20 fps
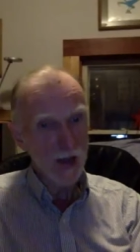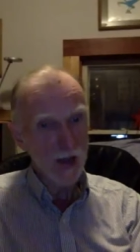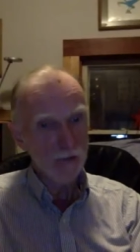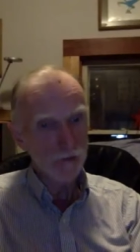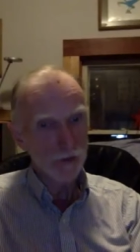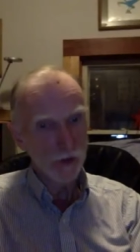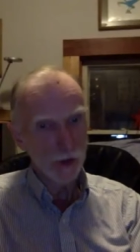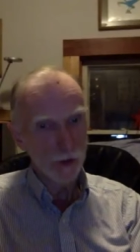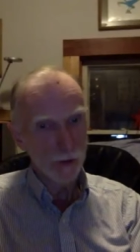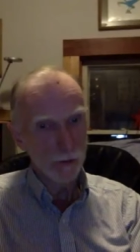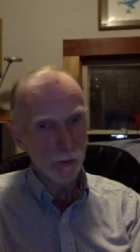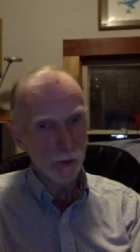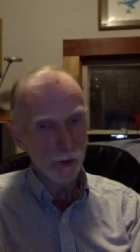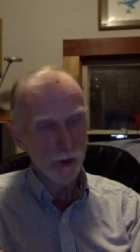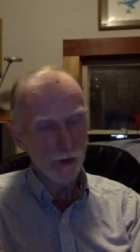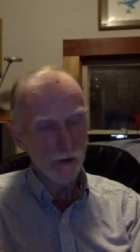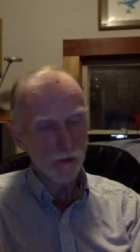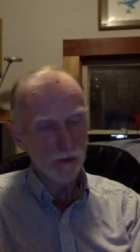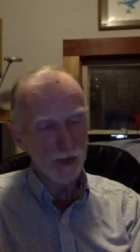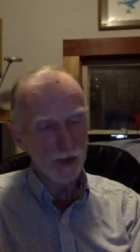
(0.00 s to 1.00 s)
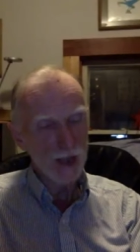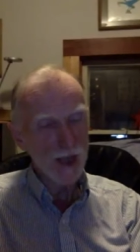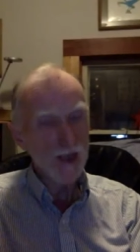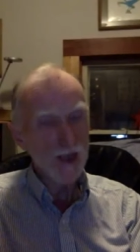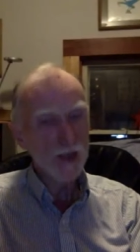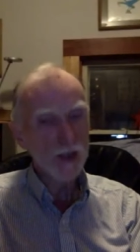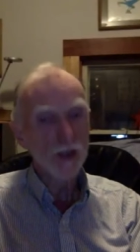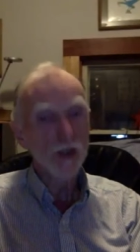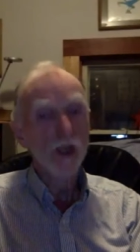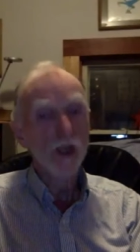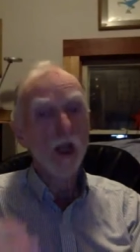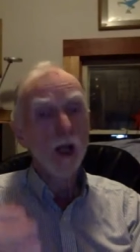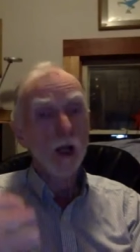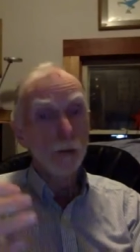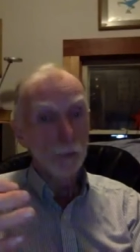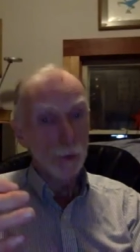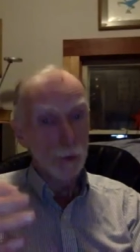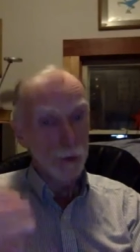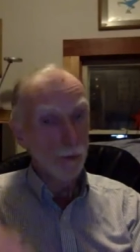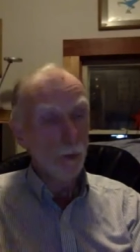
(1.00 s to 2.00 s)
after the birth of a nation
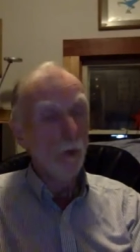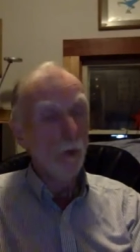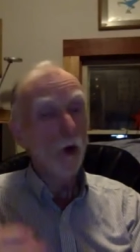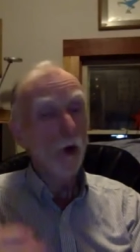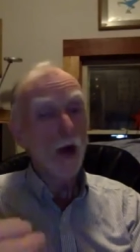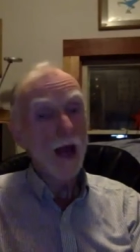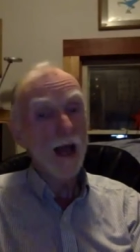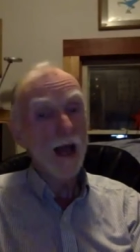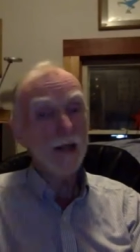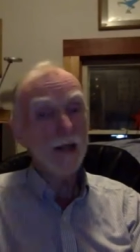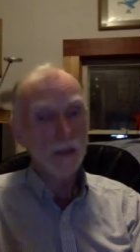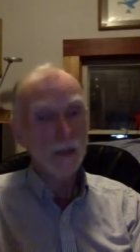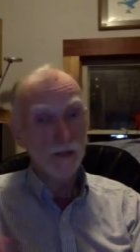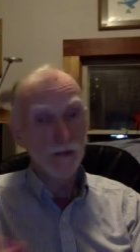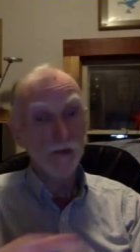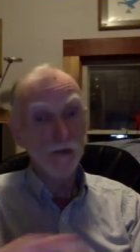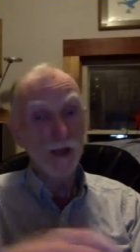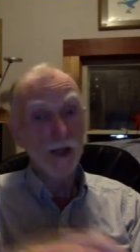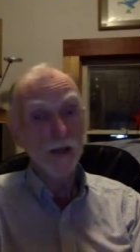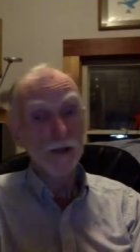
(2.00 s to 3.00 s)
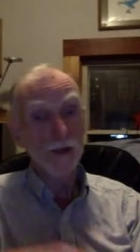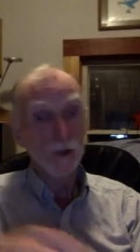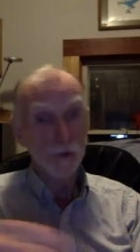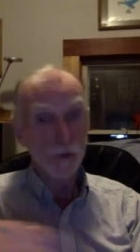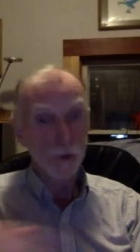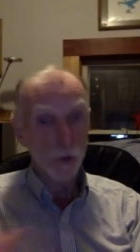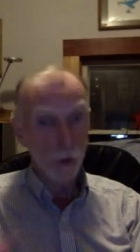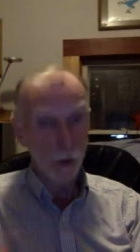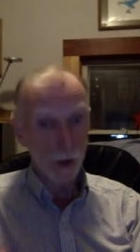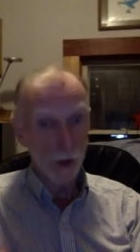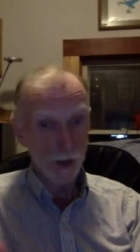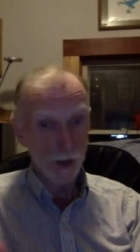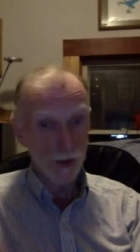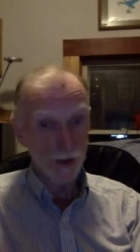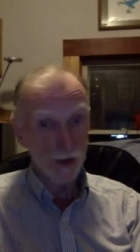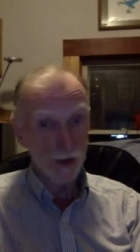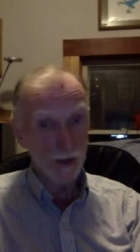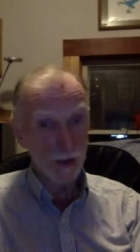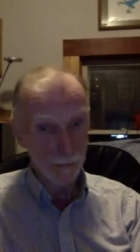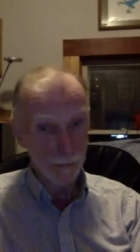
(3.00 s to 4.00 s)
was more active in the North,
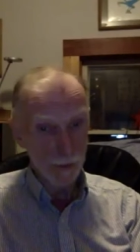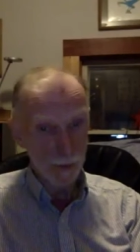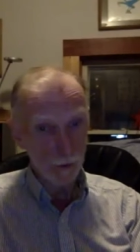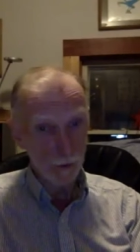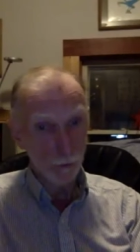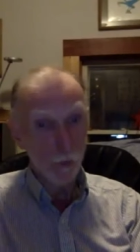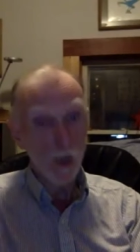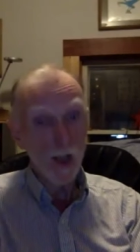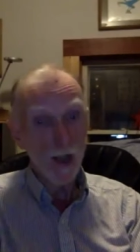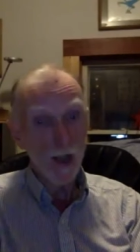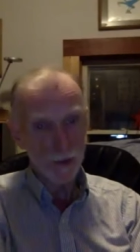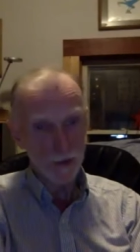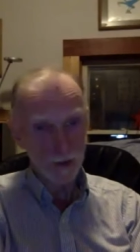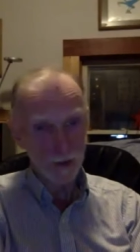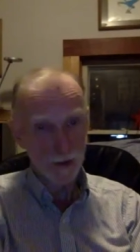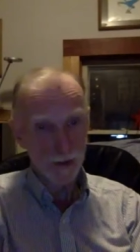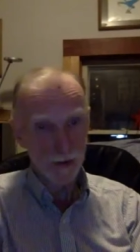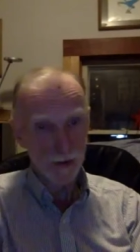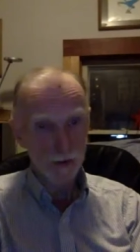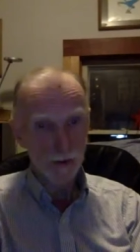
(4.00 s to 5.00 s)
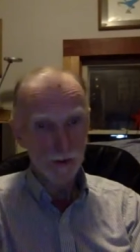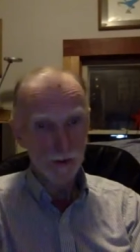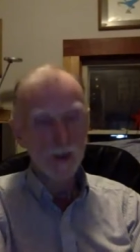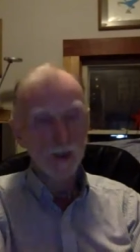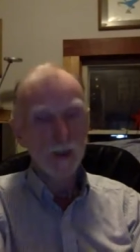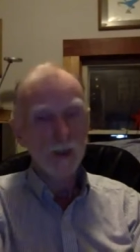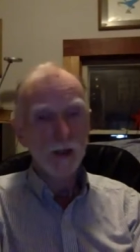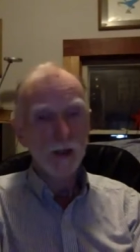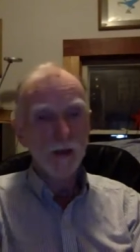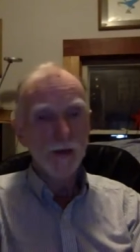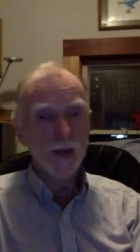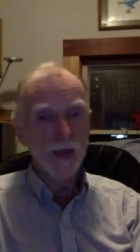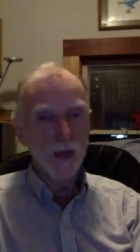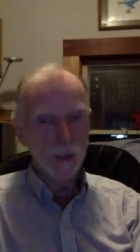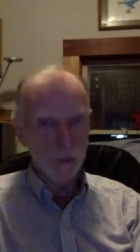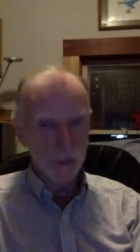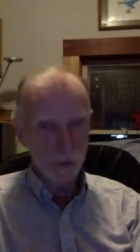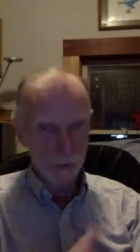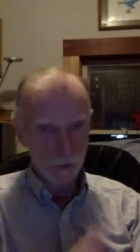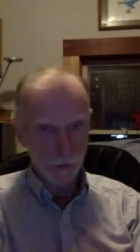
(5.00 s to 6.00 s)
in the Midwest,
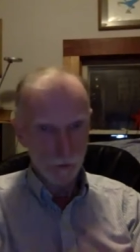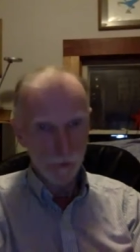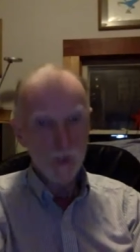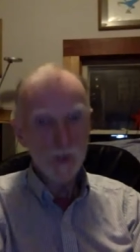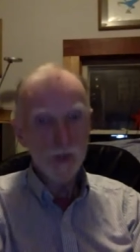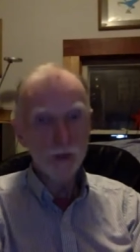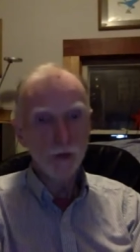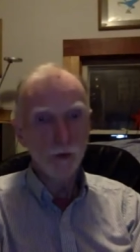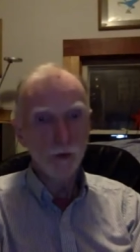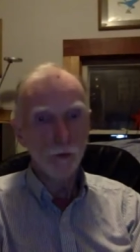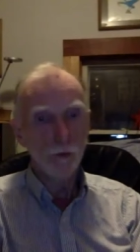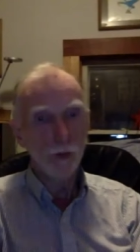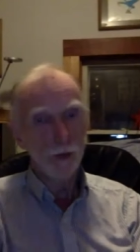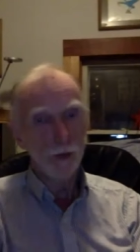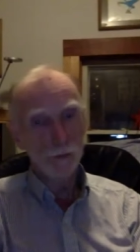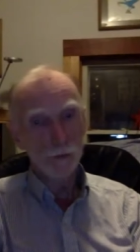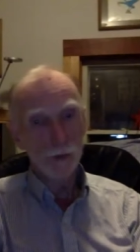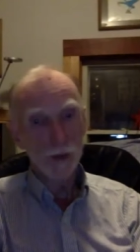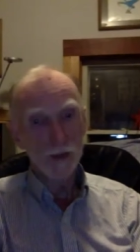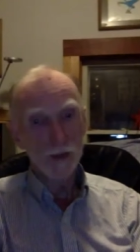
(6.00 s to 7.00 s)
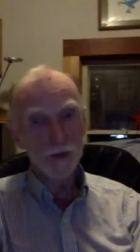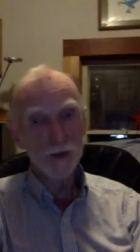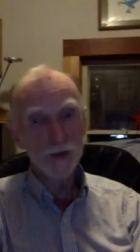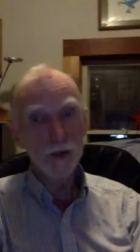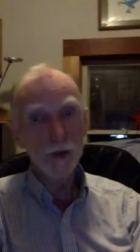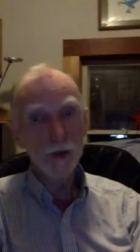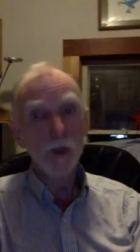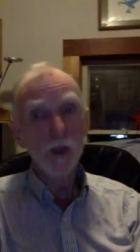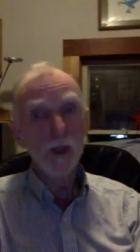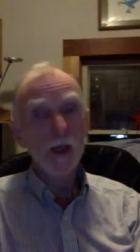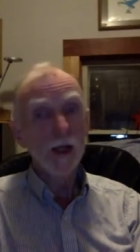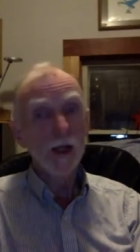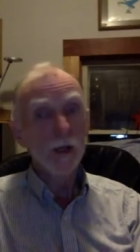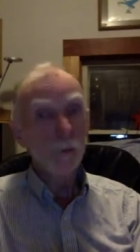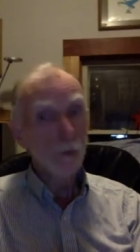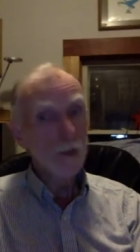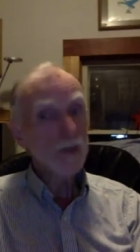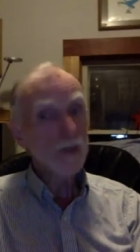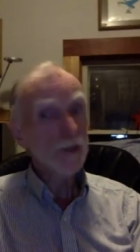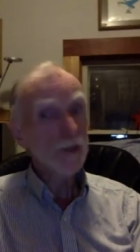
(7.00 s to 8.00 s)
than the original one was. So it
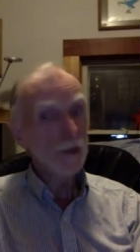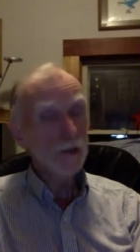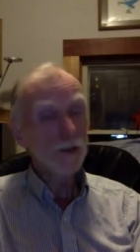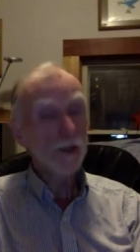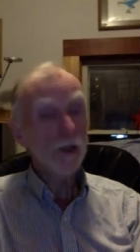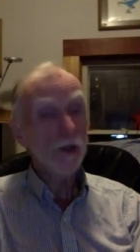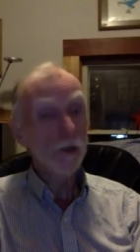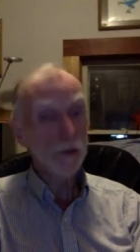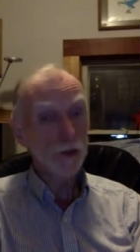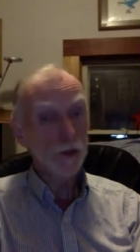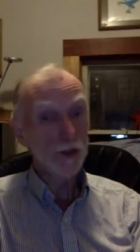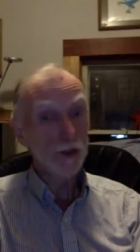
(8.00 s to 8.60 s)
wasn't a total